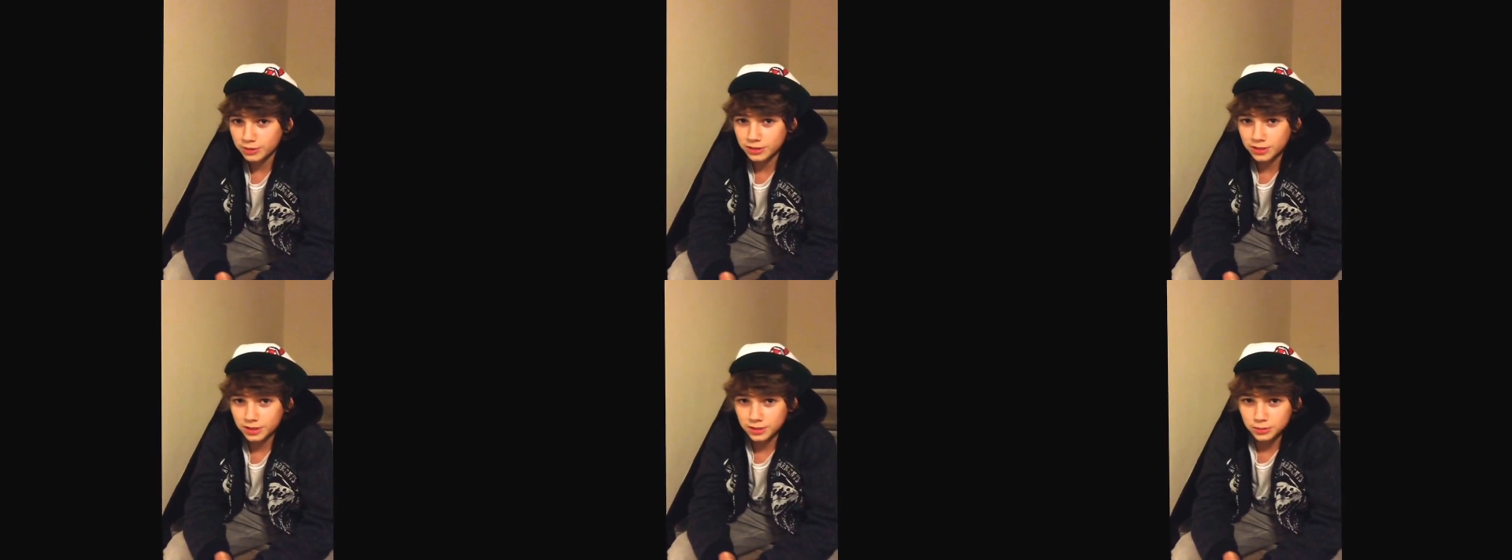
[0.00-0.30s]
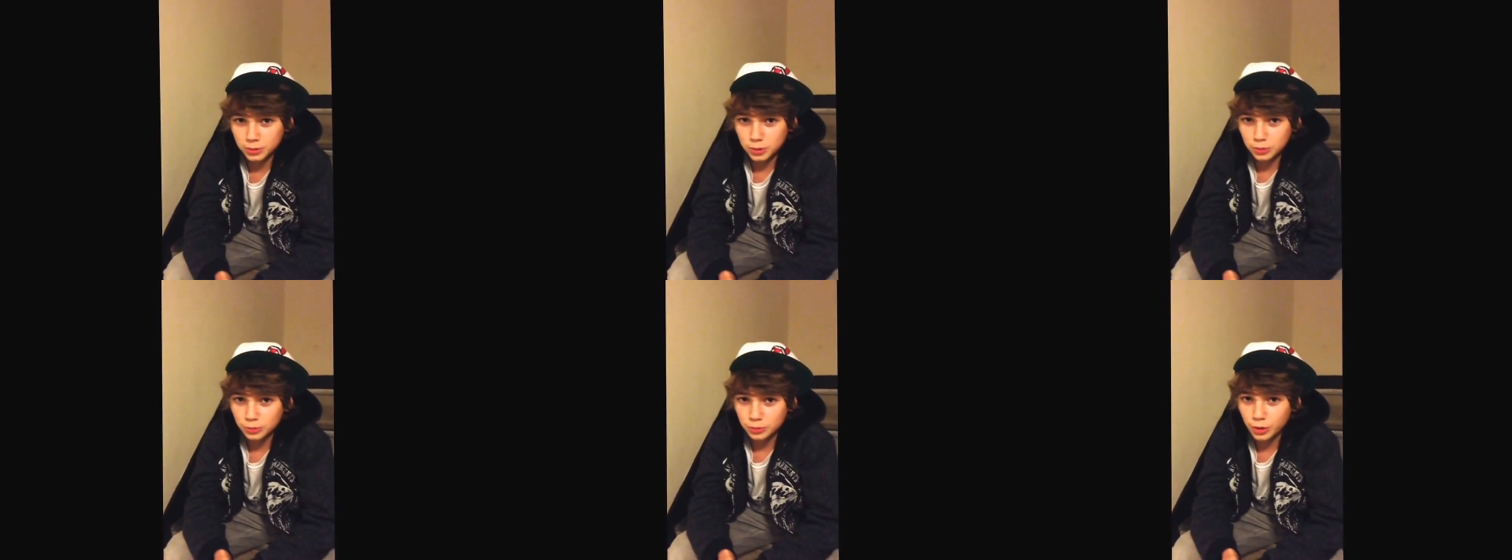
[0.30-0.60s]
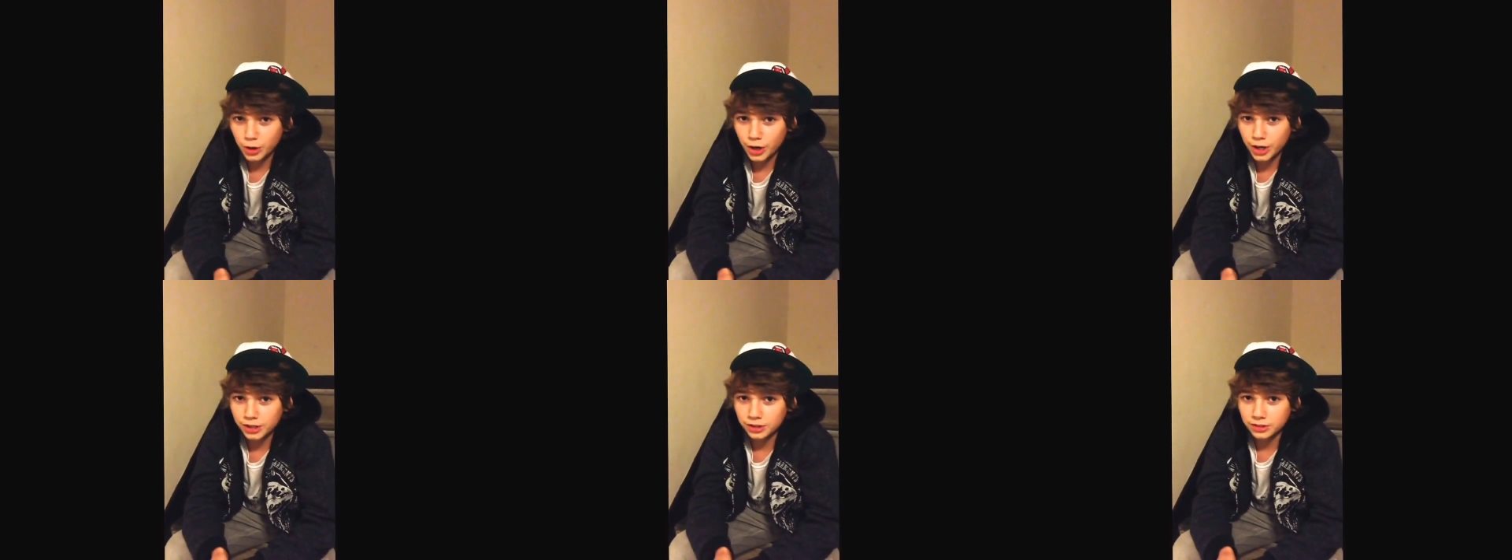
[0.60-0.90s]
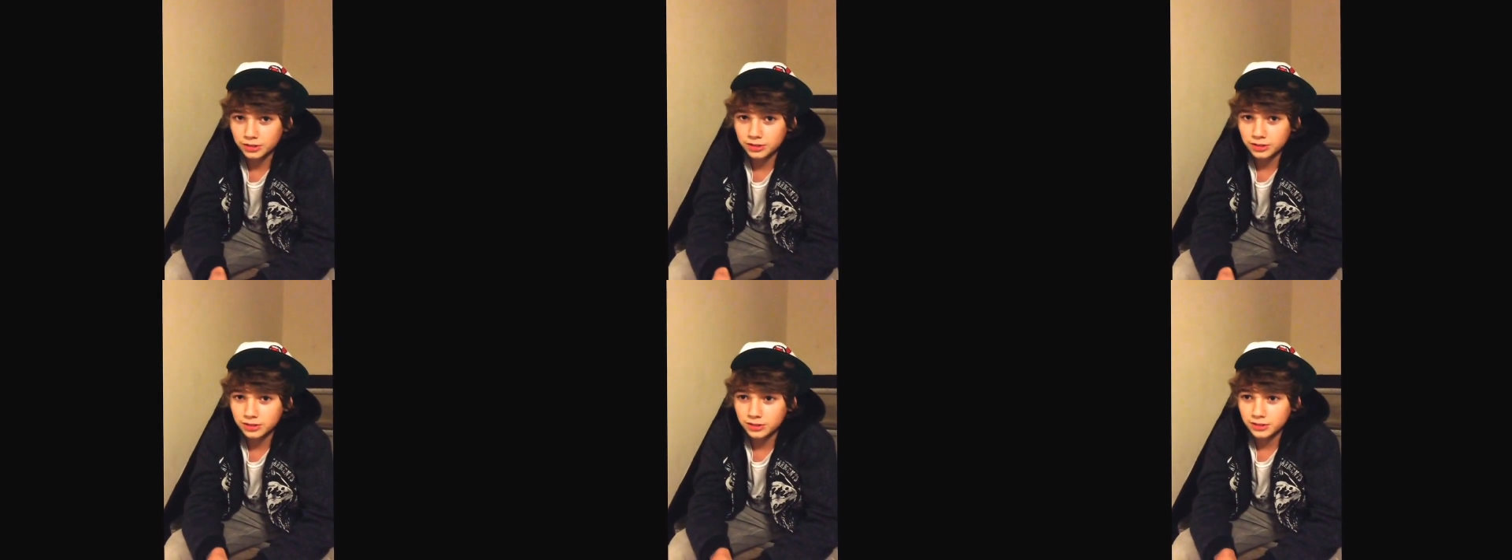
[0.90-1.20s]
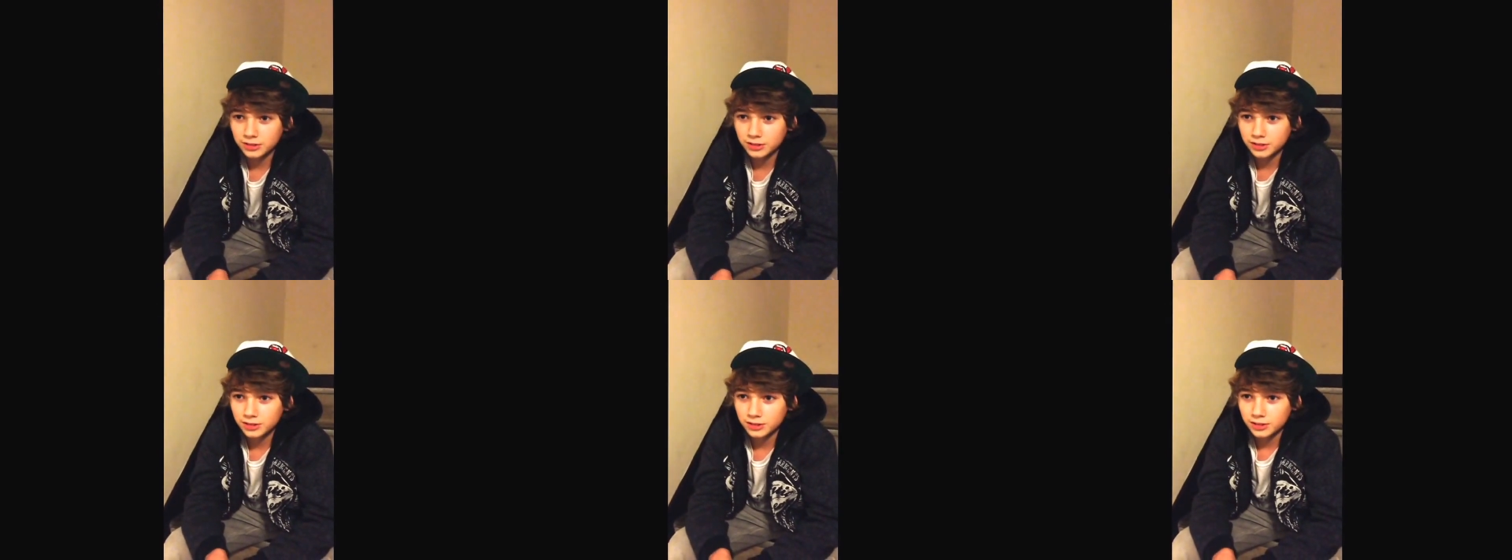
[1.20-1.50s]
Silibil N' Brains.
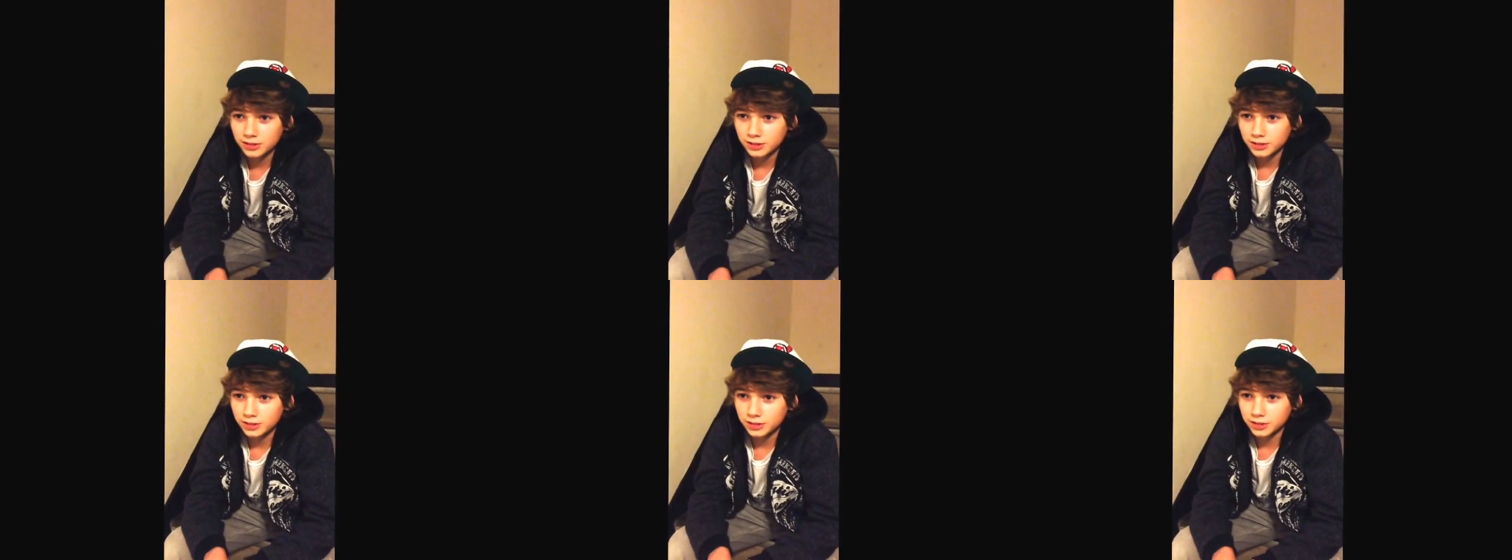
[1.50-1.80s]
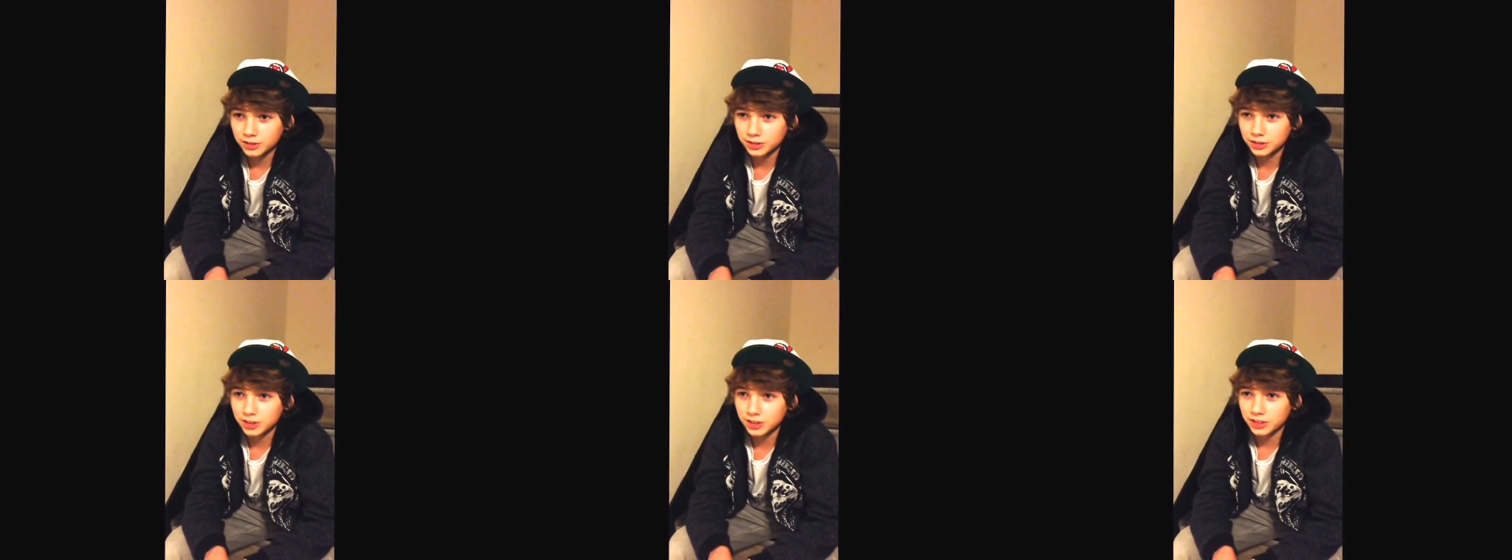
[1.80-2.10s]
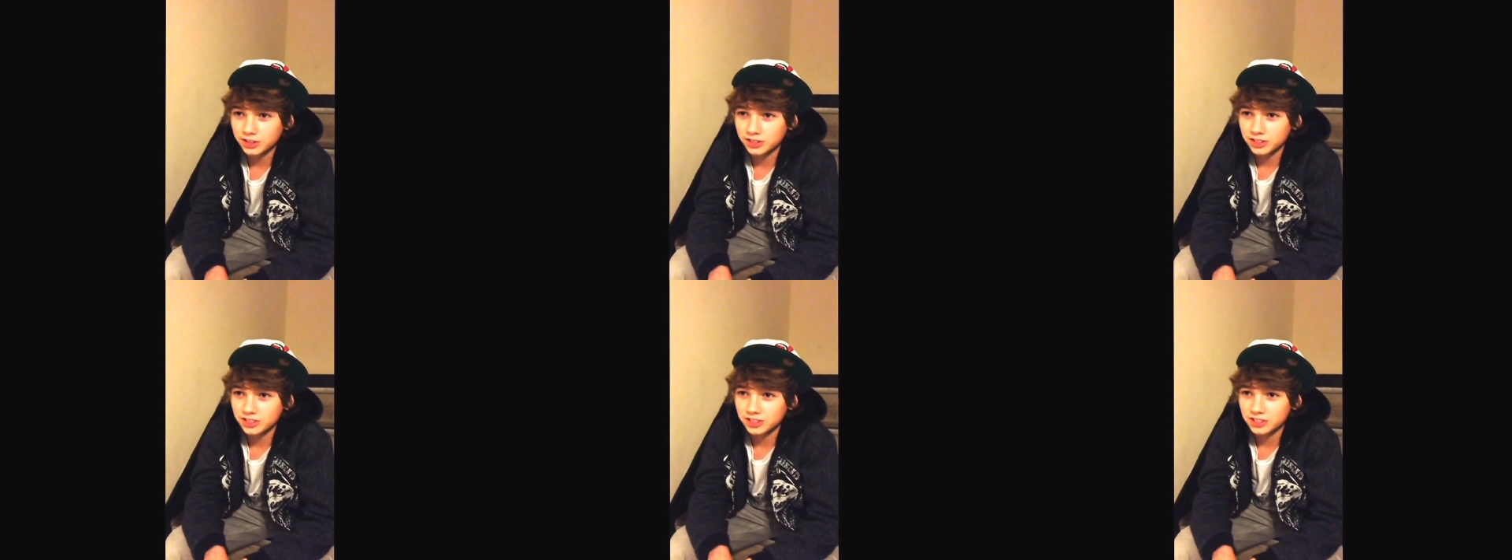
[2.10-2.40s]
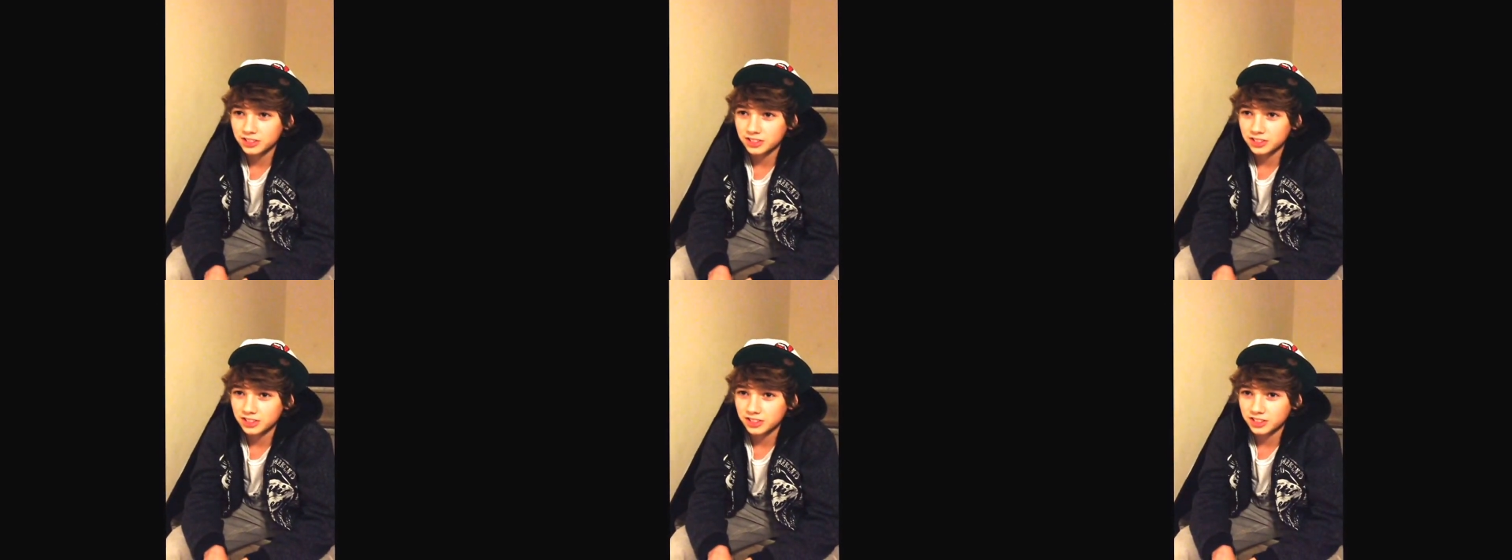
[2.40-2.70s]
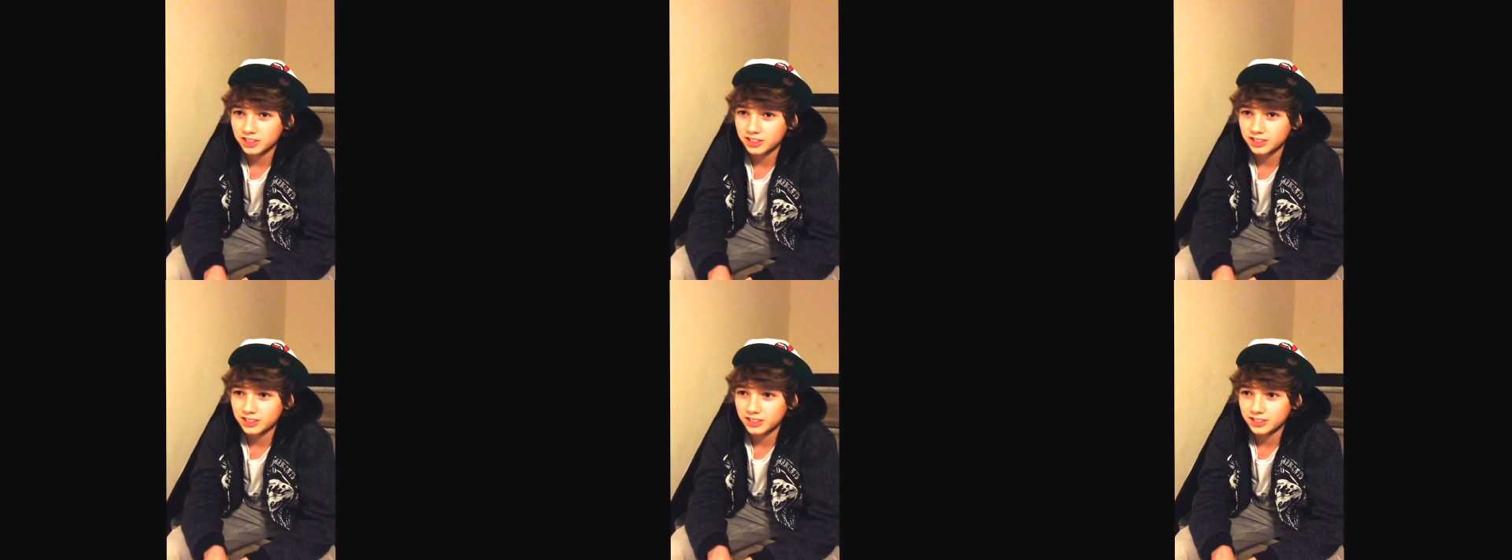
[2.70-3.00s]
You guys are
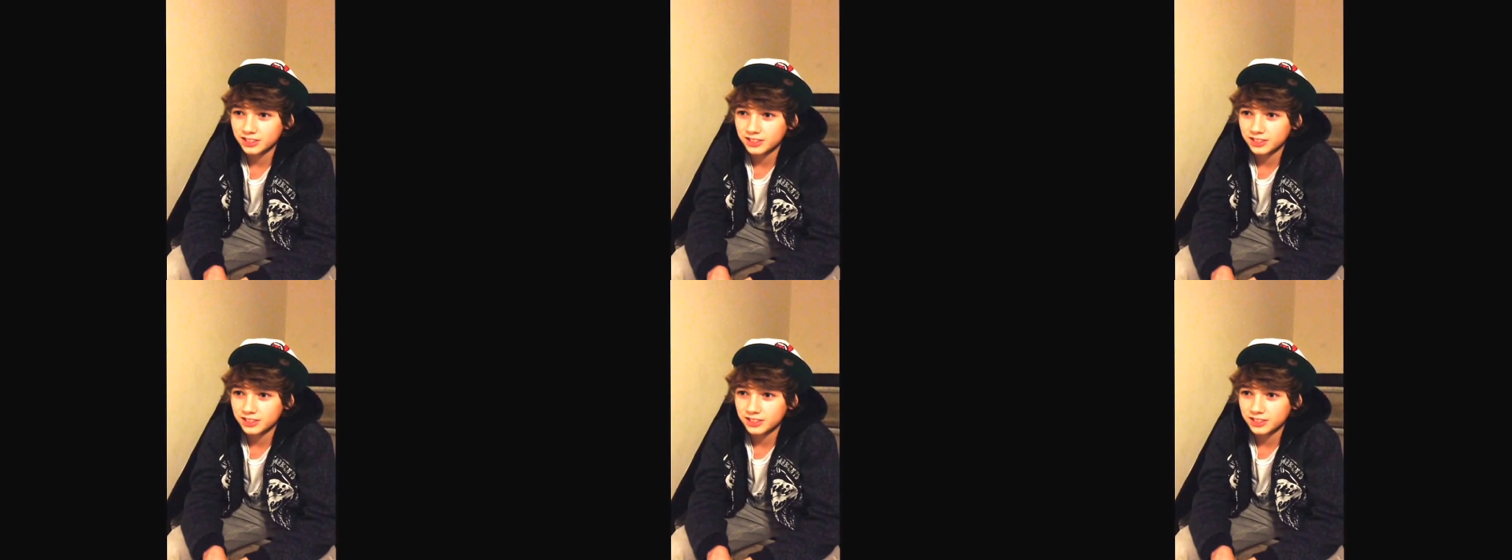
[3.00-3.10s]
sick.